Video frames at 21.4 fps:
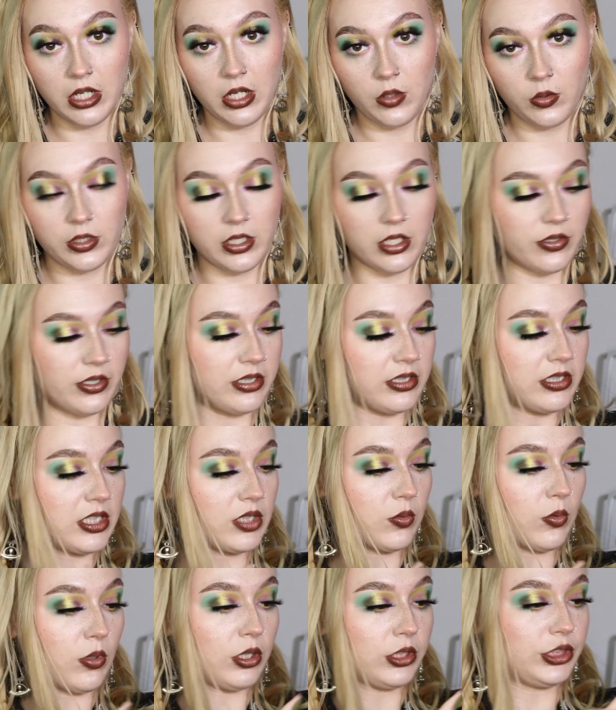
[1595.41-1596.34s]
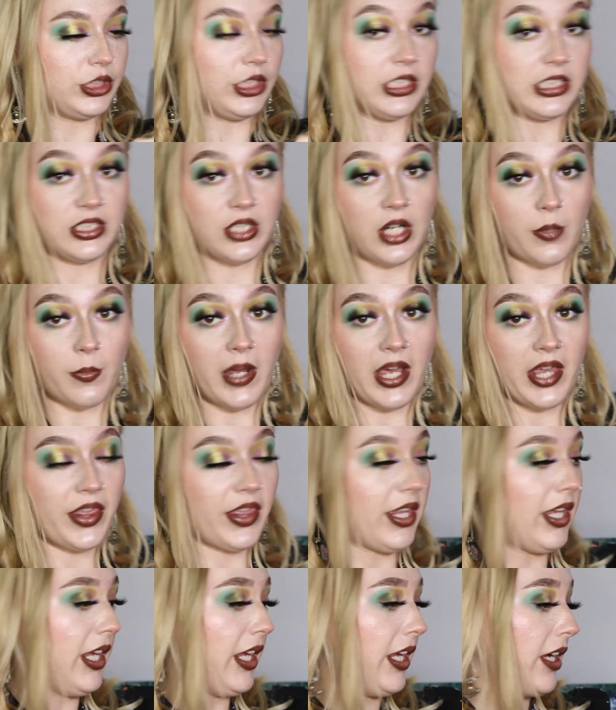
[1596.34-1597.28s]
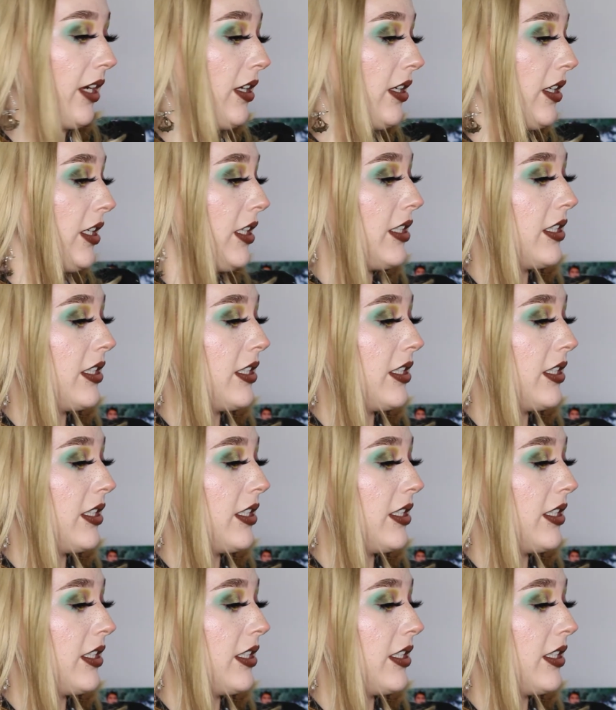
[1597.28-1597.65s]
we know that swatching is not my thing.